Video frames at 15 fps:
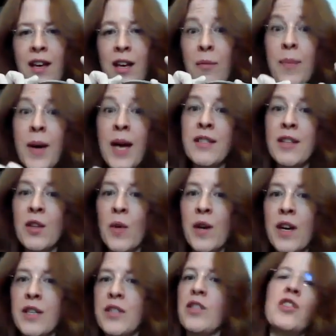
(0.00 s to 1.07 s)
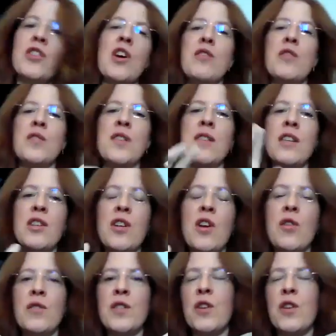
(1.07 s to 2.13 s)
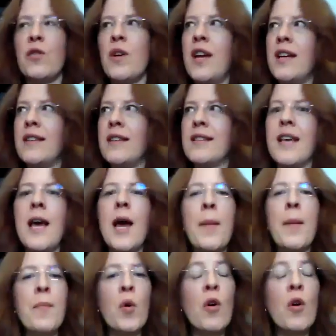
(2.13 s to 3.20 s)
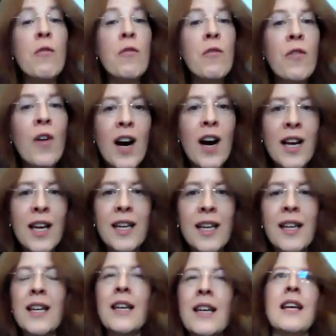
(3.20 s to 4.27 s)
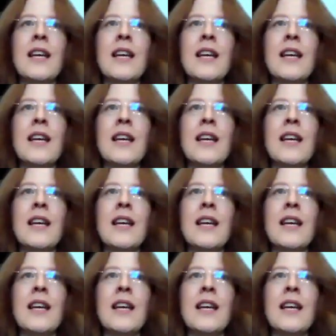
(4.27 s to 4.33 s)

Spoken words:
compared to the one I just shown you. So this shows you it's more fine,